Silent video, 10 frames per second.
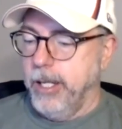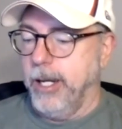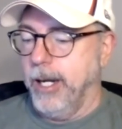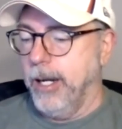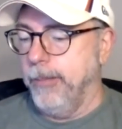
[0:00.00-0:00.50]

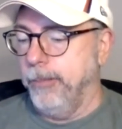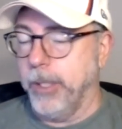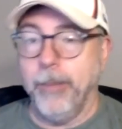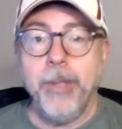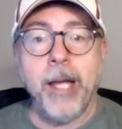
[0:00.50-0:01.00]
Um,
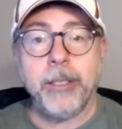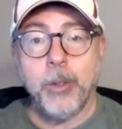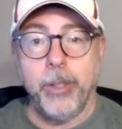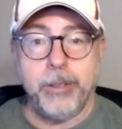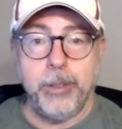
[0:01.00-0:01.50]
but I'm not
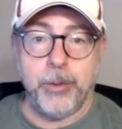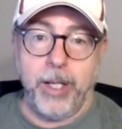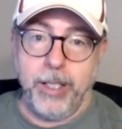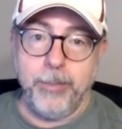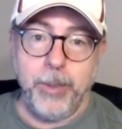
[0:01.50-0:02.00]
going to
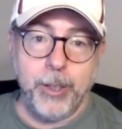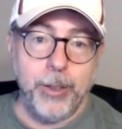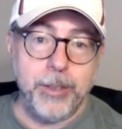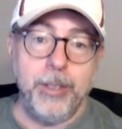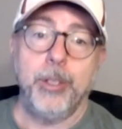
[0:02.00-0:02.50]
trade it
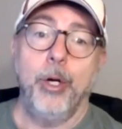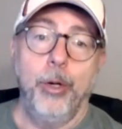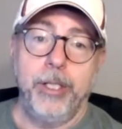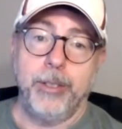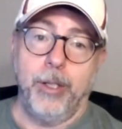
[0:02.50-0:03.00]
because there's
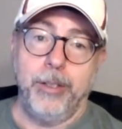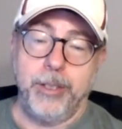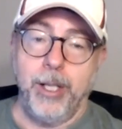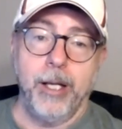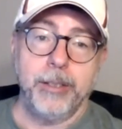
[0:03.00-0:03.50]
earnings on the
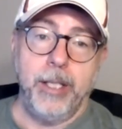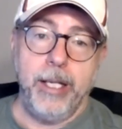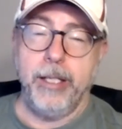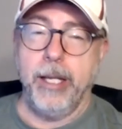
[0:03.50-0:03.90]
stock today.